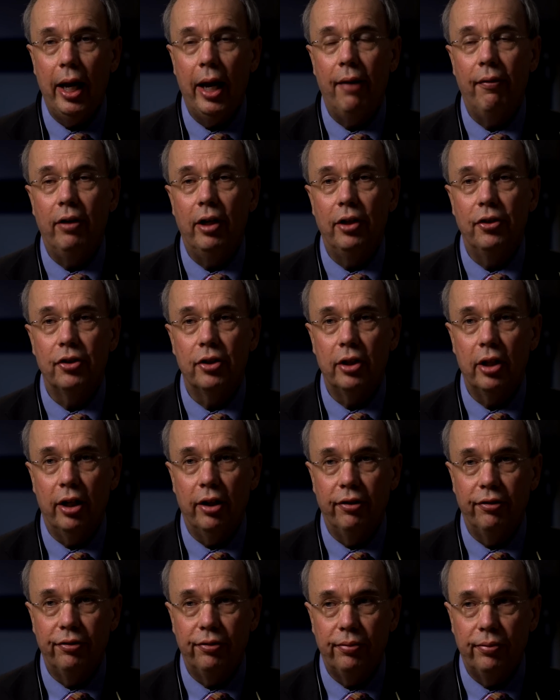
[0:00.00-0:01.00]
evidence
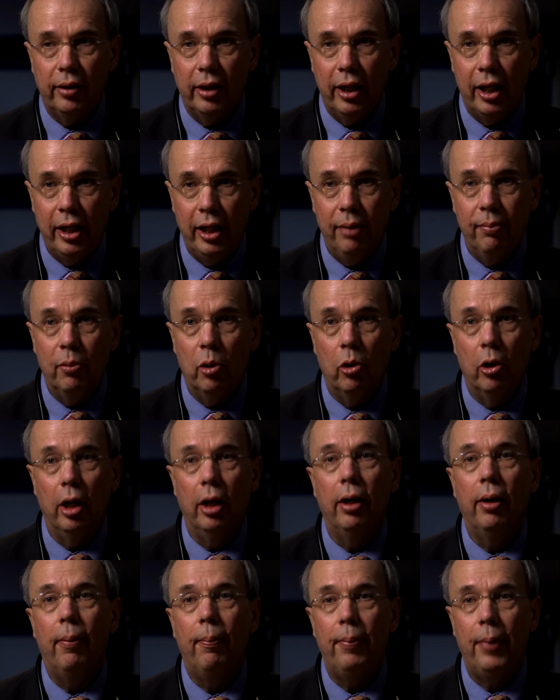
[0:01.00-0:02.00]
of any
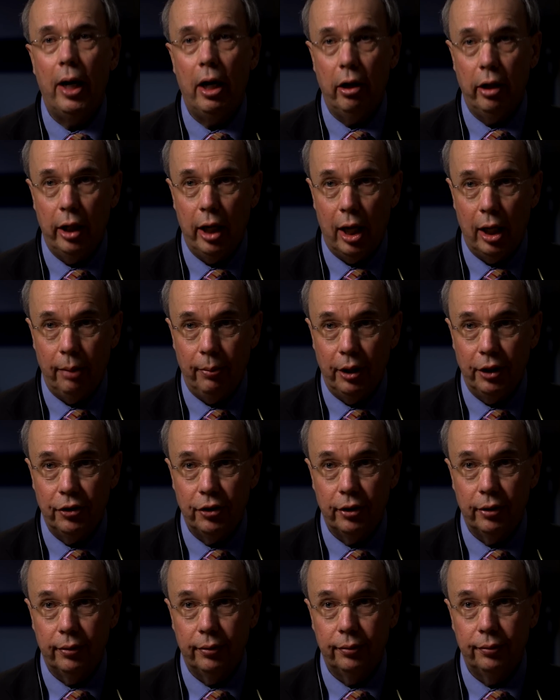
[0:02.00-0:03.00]
more paragonimus.